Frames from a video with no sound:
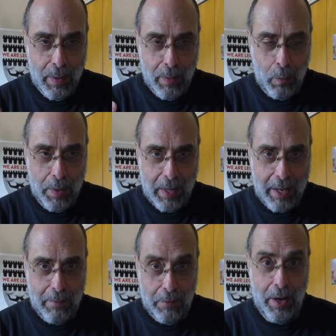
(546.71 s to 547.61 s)
with that
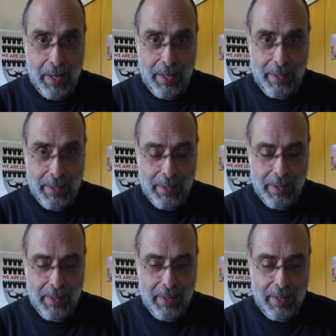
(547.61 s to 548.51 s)
phrase,
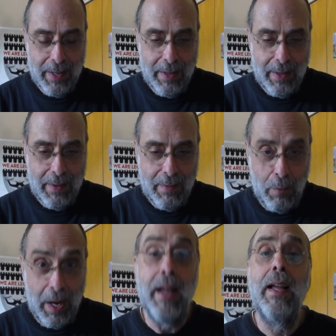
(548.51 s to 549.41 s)
what
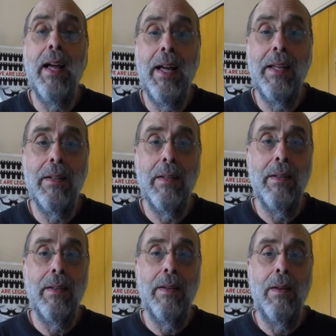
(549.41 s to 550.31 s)
I got
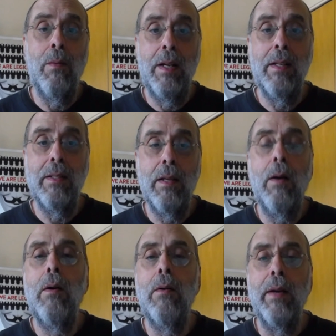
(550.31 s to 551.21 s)
was,
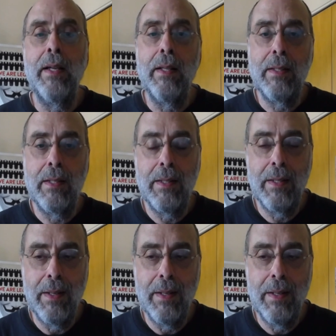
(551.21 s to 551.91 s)
oh, it's